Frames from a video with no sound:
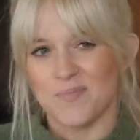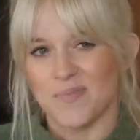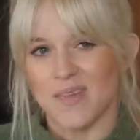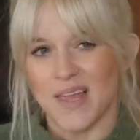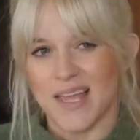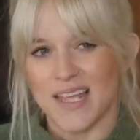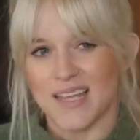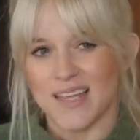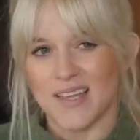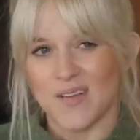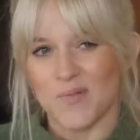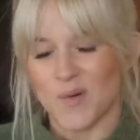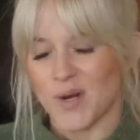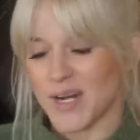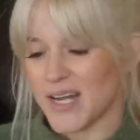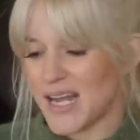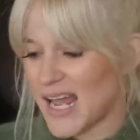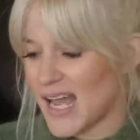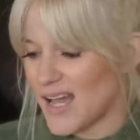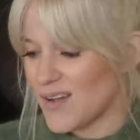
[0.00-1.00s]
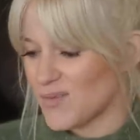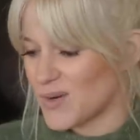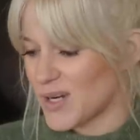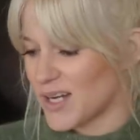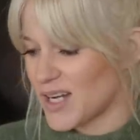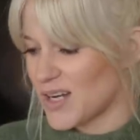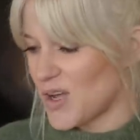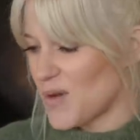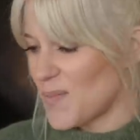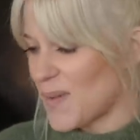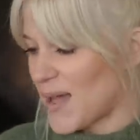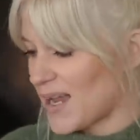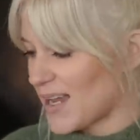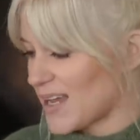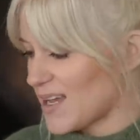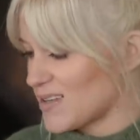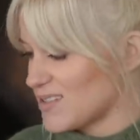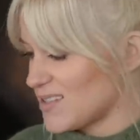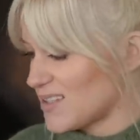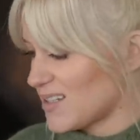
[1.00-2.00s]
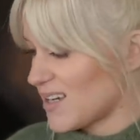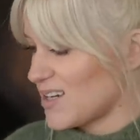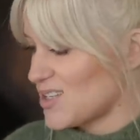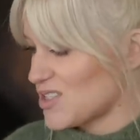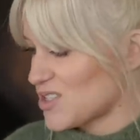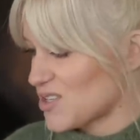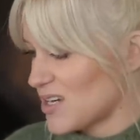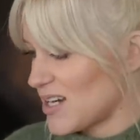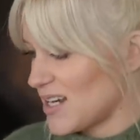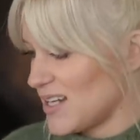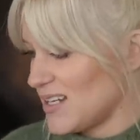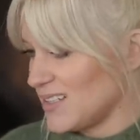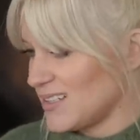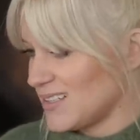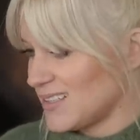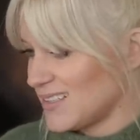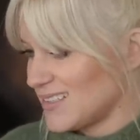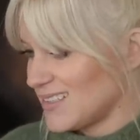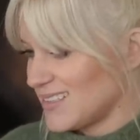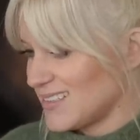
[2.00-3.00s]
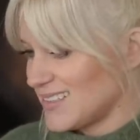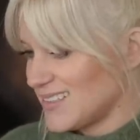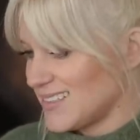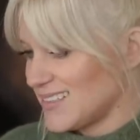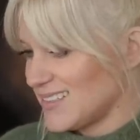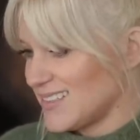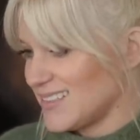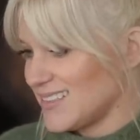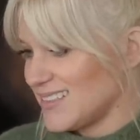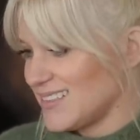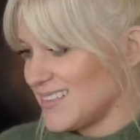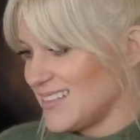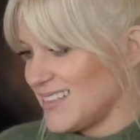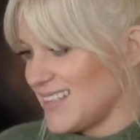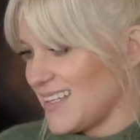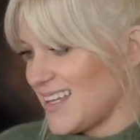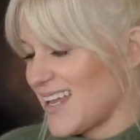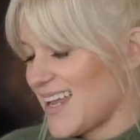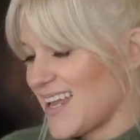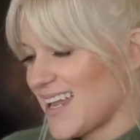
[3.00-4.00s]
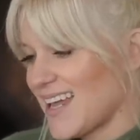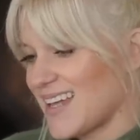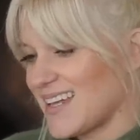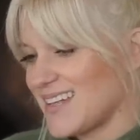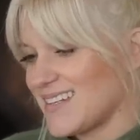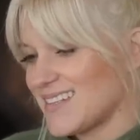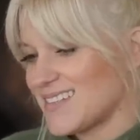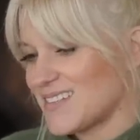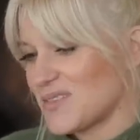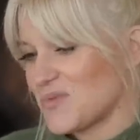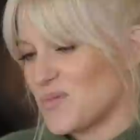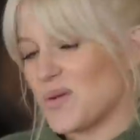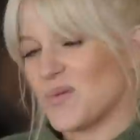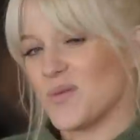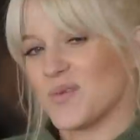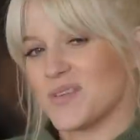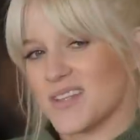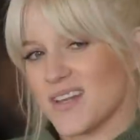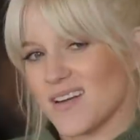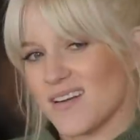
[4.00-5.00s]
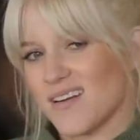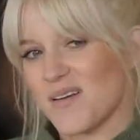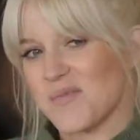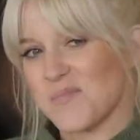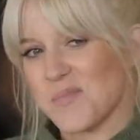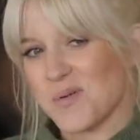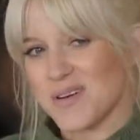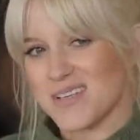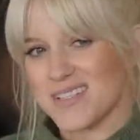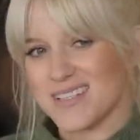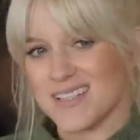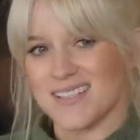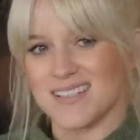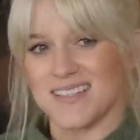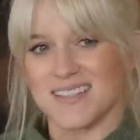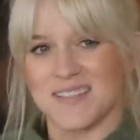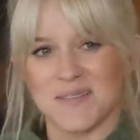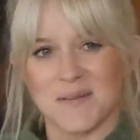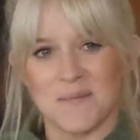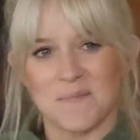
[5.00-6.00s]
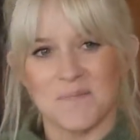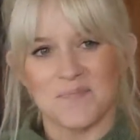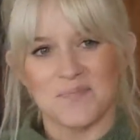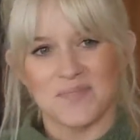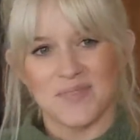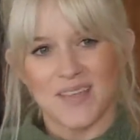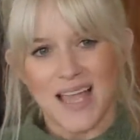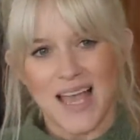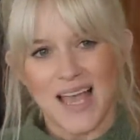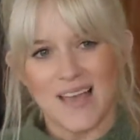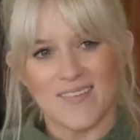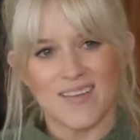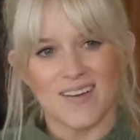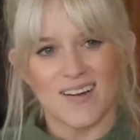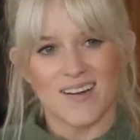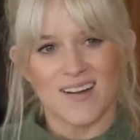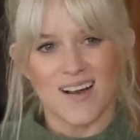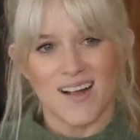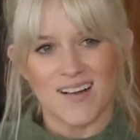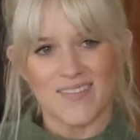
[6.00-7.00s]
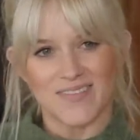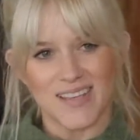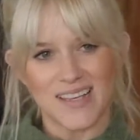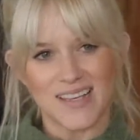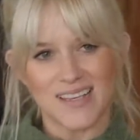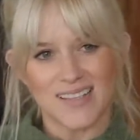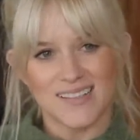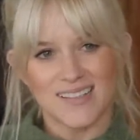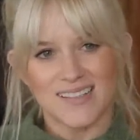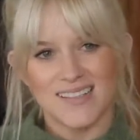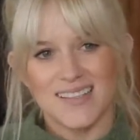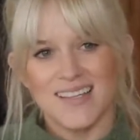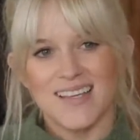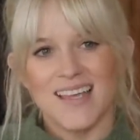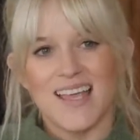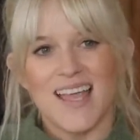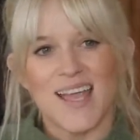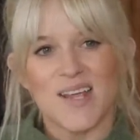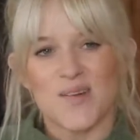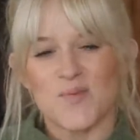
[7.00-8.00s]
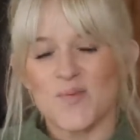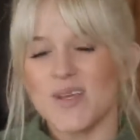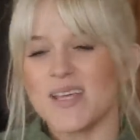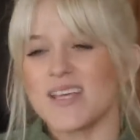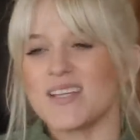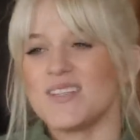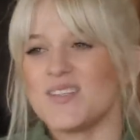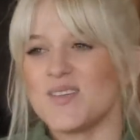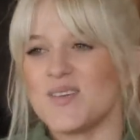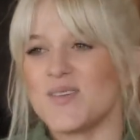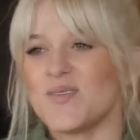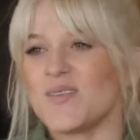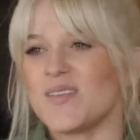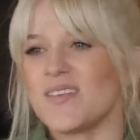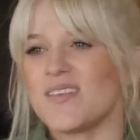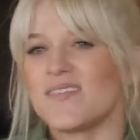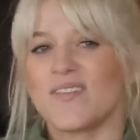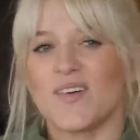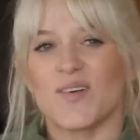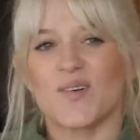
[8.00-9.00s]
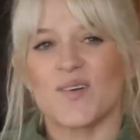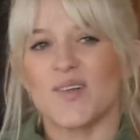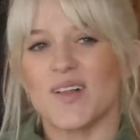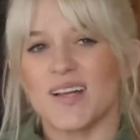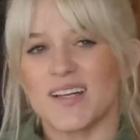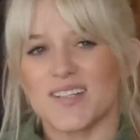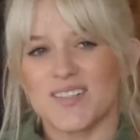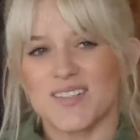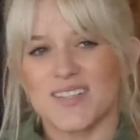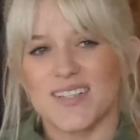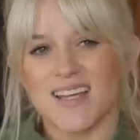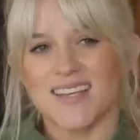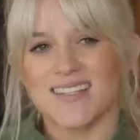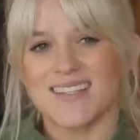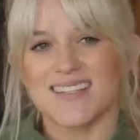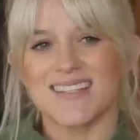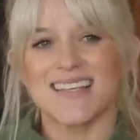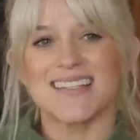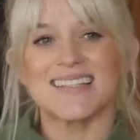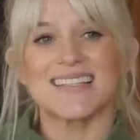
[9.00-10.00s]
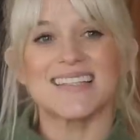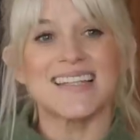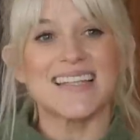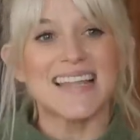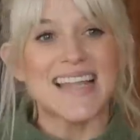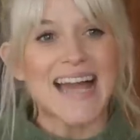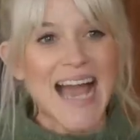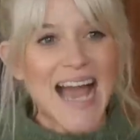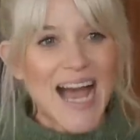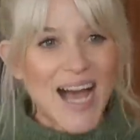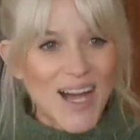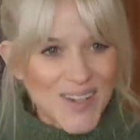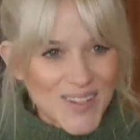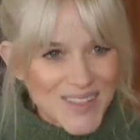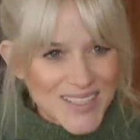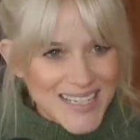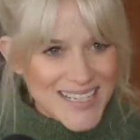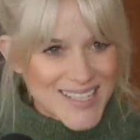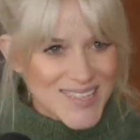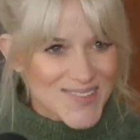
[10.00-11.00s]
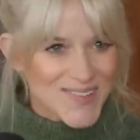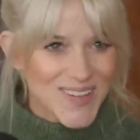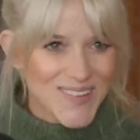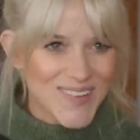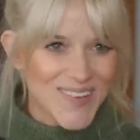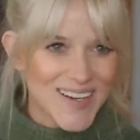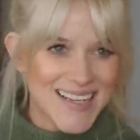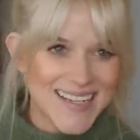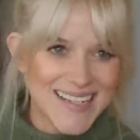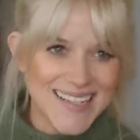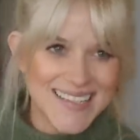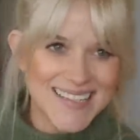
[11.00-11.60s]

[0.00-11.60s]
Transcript: like we're gonna have we're gonna go back out to the country. Yes. And we will sit on our porches, having our coffee, and we can do the vocal exercises as loud as we want.